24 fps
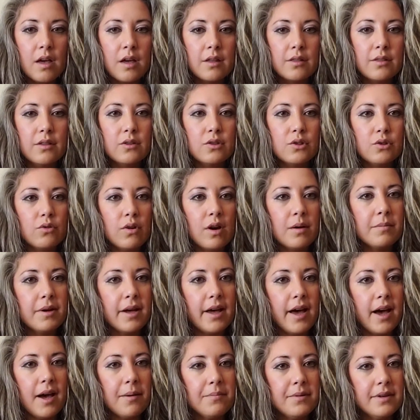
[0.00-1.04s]
The trauma
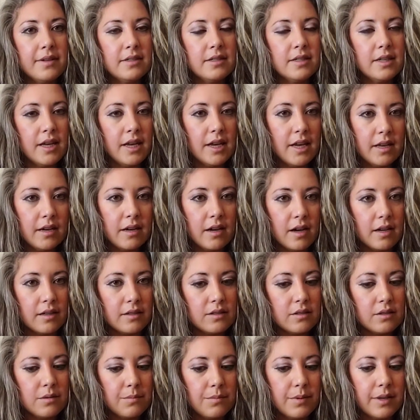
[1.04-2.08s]
happened in
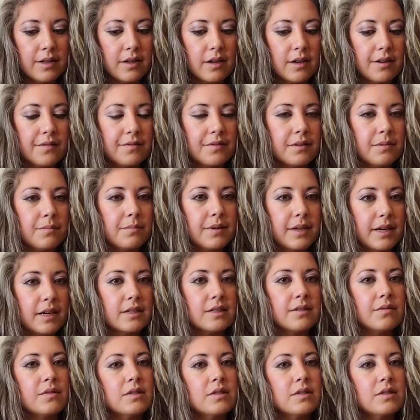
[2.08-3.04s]
us because of